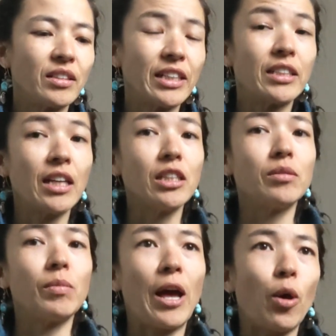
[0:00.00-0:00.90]
it does
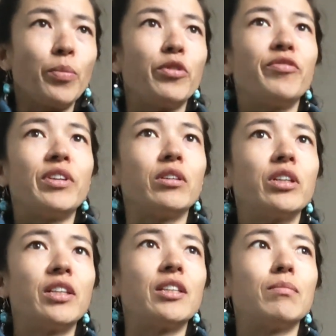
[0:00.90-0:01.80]
help you feel
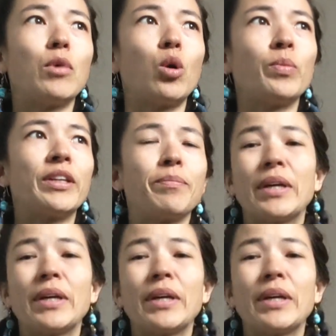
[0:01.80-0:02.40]
good in the moment,